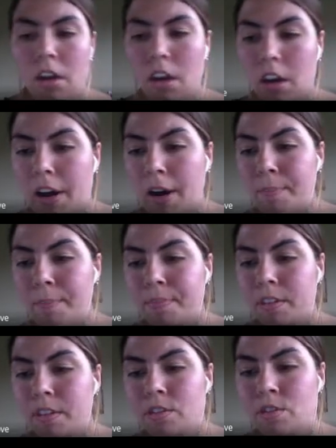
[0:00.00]
Um,
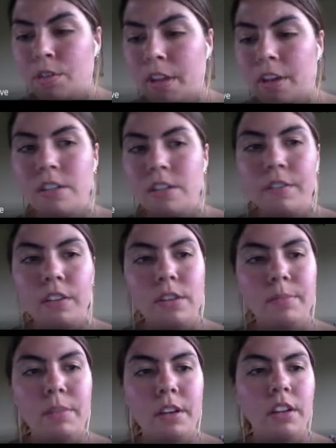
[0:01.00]
so that is definitely
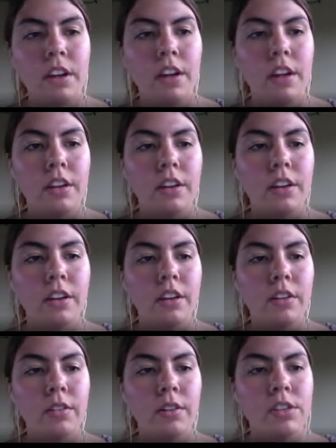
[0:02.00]
something that
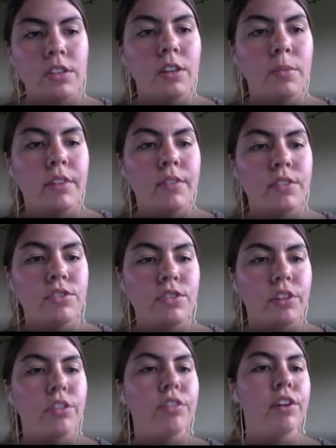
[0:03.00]
is a little bit of a
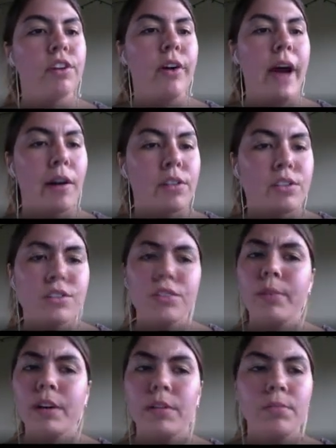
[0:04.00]
struggle to figure out how to do.
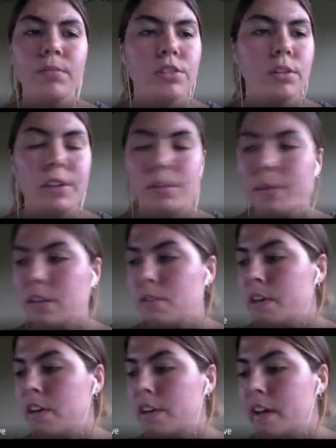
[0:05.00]
But Mr. Holman, you want to
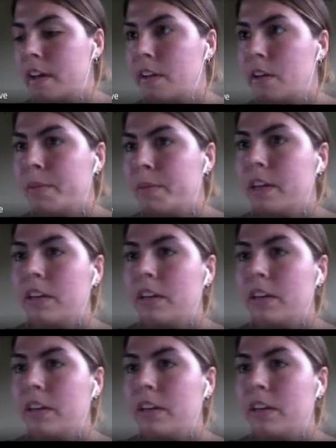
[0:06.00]
speak on that a little bit?